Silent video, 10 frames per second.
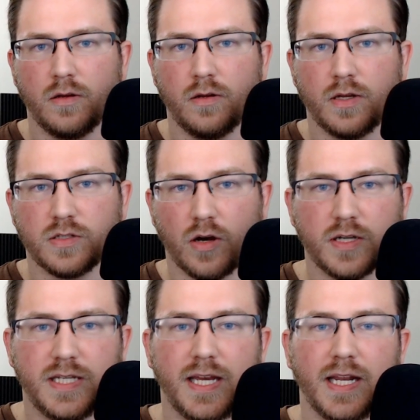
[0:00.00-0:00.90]
As long
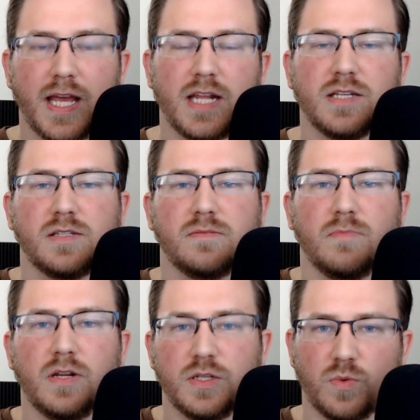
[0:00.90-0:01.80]
as he can get his
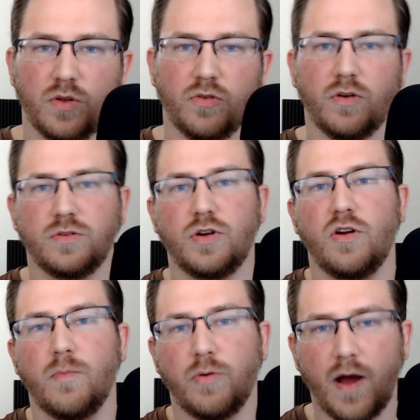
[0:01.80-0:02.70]
money's worth, or return
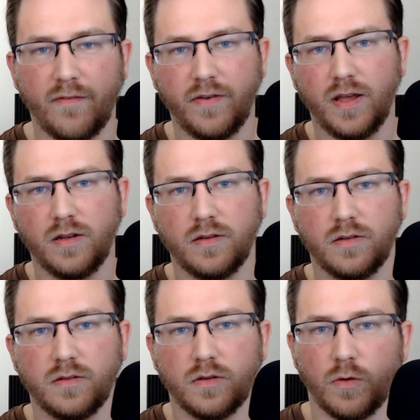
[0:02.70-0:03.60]
a profit,
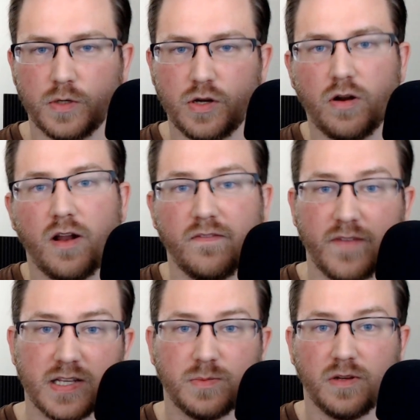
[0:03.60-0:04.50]
a return on
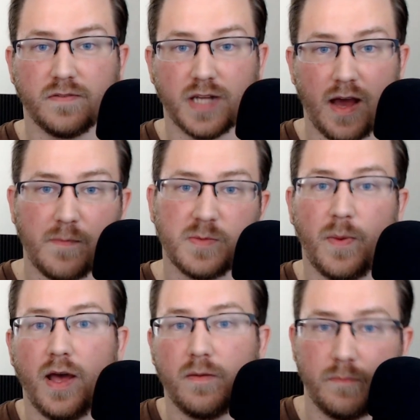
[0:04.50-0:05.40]
investment of time
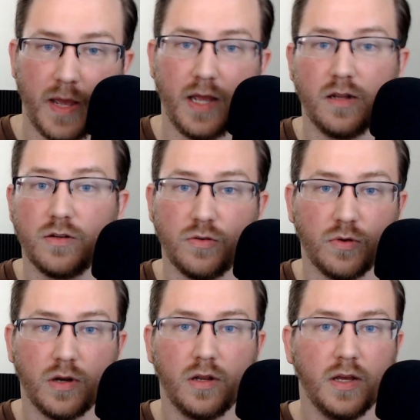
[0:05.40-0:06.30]
spent, pain
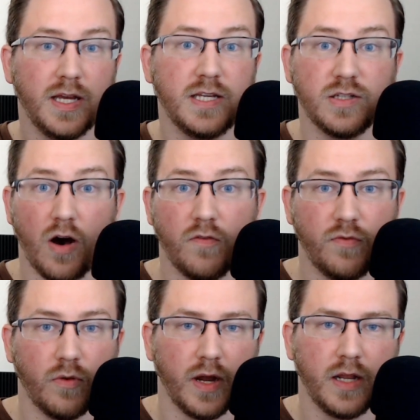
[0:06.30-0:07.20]
endured, he's all
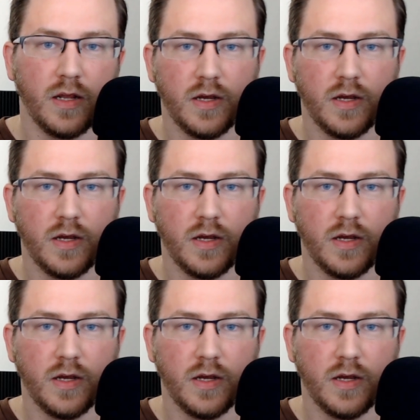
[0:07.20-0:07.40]
for it.